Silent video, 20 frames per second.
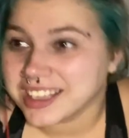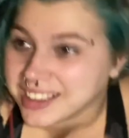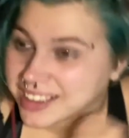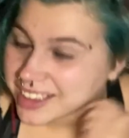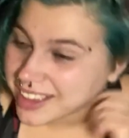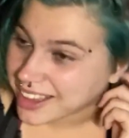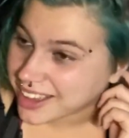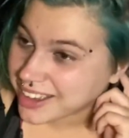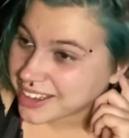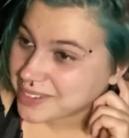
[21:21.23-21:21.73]

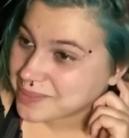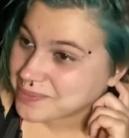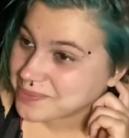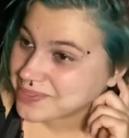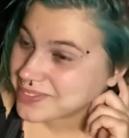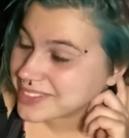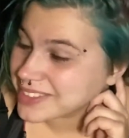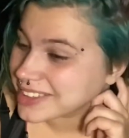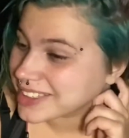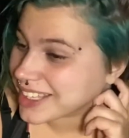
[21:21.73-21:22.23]

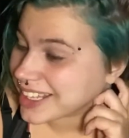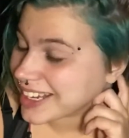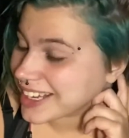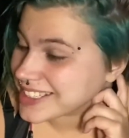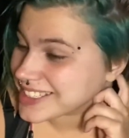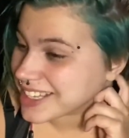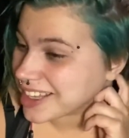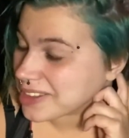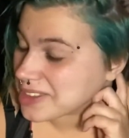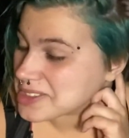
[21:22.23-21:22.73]
Can I
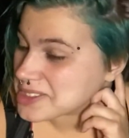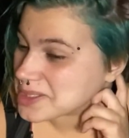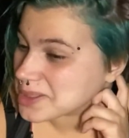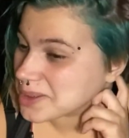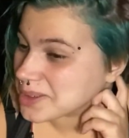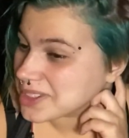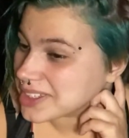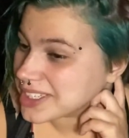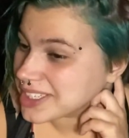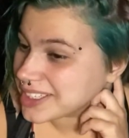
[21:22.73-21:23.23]
tell the
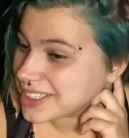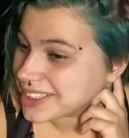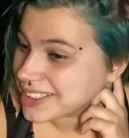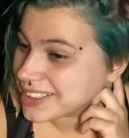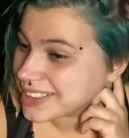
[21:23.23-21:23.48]
story?